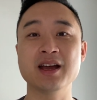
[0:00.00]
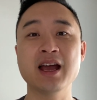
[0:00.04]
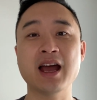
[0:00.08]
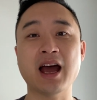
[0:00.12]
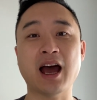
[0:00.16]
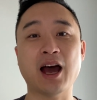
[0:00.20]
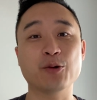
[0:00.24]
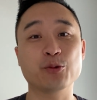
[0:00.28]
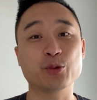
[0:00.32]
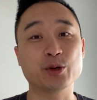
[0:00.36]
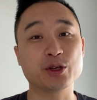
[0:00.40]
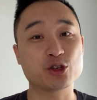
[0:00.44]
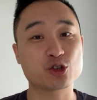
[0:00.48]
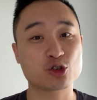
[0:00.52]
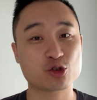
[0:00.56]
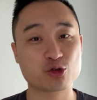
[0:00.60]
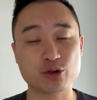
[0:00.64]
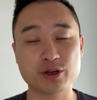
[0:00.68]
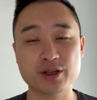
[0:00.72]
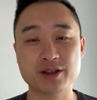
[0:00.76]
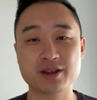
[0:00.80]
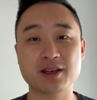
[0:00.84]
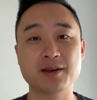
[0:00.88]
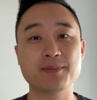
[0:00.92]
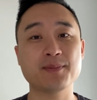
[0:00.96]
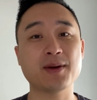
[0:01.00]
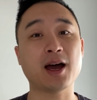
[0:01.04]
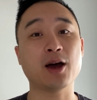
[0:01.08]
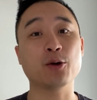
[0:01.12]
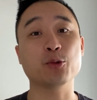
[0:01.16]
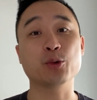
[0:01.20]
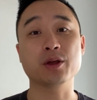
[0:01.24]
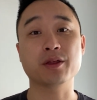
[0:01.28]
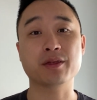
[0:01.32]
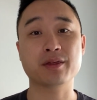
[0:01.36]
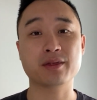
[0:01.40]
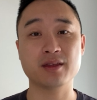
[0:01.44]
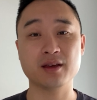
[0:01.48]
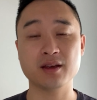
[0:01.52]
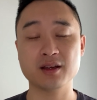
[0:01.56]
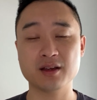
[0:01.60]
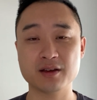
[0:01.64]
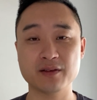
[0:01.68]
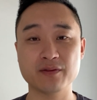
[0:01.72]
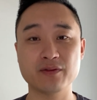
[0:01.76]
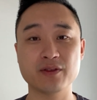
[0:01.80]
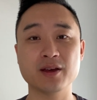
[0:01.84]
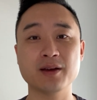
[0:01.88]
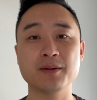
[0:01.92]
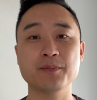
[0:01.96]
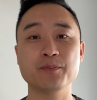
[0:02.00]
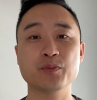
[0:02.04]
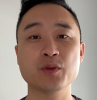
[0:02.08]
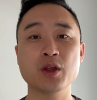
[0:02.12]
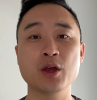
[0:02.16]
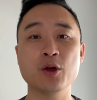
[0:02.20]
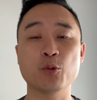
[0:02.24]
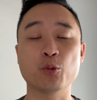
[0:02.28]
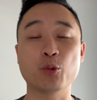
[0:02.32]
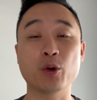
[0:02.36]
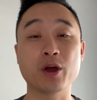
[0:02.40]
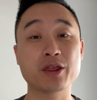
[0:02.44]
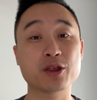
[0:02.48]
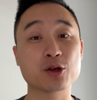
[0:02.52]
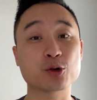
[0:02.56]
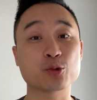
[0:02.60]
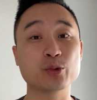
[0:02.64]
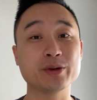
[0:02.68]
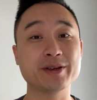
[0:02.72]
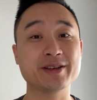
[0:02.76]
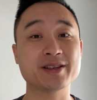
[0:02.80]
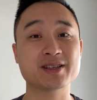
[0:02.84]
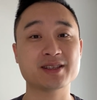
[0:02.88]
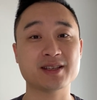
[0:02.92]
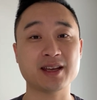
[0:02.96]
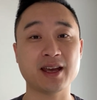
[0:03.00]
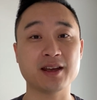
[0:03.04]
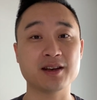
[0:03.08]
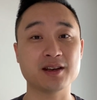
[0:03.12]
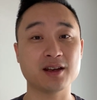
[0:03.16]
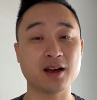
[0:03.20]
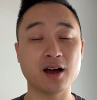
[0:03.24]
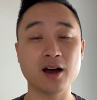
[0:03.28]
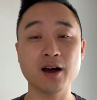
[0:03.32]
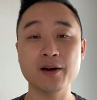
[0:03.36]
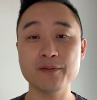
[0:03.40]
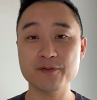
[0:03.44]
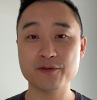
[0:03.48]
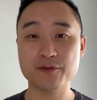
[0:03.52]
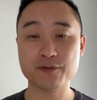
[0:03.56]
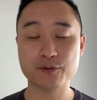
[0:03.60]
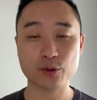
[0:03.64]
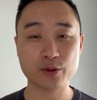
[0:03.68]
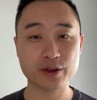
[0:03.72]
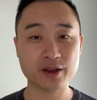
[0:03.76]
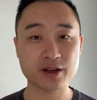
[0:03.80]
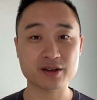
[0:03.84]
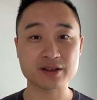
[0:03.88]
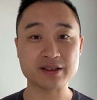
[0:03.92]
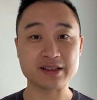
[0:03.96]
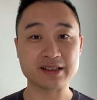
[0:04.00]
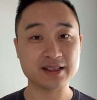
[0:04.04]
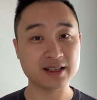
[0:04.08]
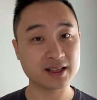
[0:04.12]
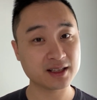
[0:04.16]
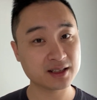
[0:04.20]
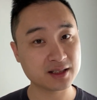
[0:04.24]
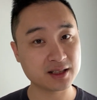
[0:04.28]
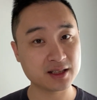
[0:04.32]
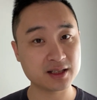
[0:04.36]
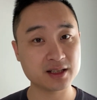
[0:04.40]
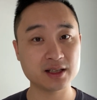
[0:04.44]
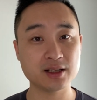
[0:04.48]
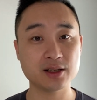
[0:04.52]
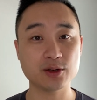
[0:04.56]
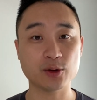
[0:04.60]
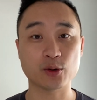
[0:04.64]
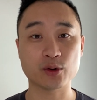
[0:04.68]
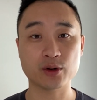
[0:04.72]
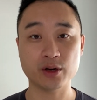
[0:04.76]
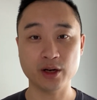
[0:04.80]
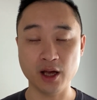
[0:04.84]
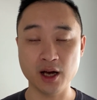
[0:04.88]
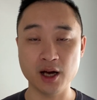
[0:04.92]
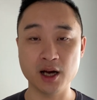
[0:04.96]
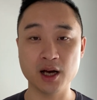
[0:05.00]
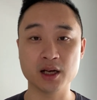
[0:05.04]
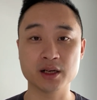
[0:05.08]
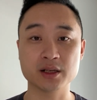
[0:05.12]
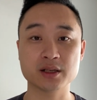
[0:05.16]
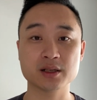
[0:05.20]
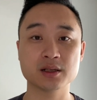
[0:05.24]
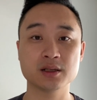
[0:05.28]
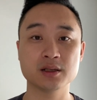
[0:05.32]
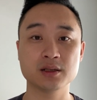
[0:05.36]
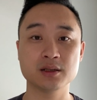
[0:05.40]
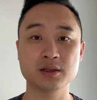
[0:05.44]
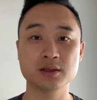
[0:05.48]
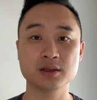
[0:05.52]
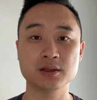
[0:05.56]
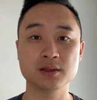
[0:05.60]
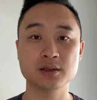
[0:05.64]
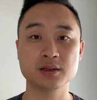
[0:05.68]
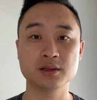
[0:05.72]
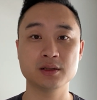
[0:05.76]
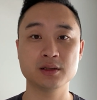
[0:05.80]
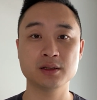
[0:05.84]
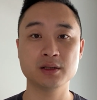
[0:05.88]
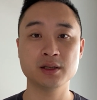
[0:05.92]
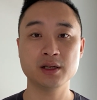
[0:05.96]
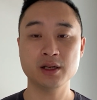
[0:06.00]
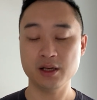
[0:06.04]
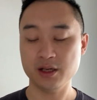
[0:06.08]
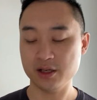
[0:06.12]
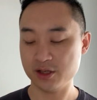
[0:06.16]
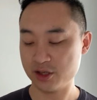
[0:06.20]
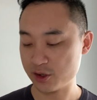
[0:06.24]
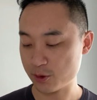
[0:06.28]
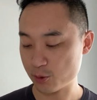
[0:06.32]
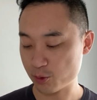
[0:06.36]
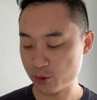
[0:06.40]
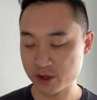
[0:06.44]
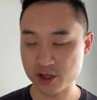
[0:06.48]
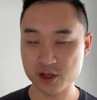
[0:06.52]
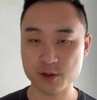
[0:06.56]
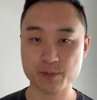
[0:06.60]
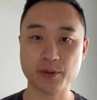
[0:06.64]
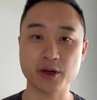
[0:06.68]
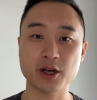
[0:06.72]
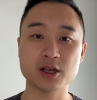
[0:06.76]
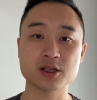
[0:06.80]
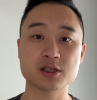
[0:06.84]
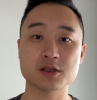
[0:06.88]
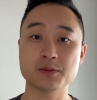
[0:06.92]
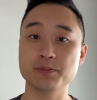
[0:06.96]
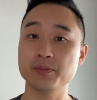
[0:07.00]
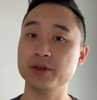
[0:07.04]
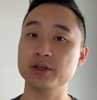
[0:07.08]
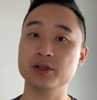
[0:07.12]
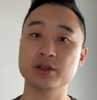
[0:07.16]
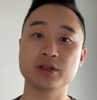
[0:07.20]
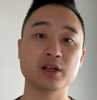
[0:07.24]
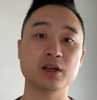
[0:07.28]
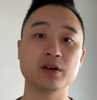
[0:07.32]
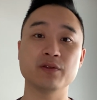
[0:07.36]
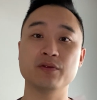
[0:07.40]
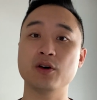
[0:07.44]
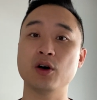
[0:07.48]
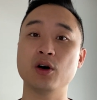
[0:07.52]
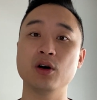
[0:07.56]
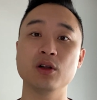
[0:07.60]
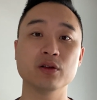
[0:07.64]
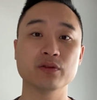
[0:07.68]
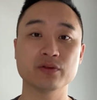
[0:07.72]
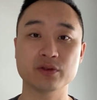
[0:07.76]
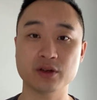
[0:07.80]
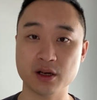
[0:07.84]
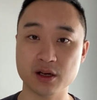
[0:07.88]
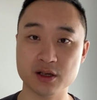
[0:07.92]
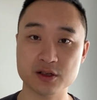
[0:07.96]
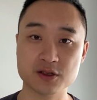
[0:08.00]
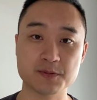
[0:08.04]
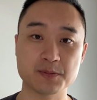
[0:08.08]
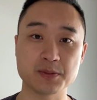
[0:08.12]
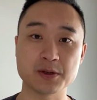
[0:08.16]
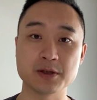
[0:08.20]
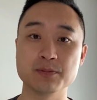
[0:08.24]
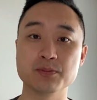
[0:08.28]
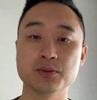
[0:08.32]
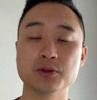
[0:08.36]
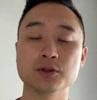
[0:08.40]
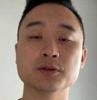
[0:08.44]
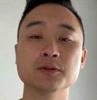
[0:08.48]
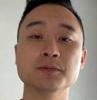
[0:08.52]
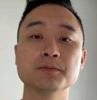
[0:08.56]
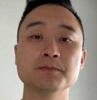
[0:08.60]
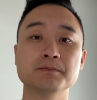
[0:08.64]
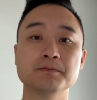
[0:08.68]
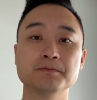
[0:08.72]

How we treat them, how we think of them, whether we stand up for their dignity or not, is the responsibility of all of God's people.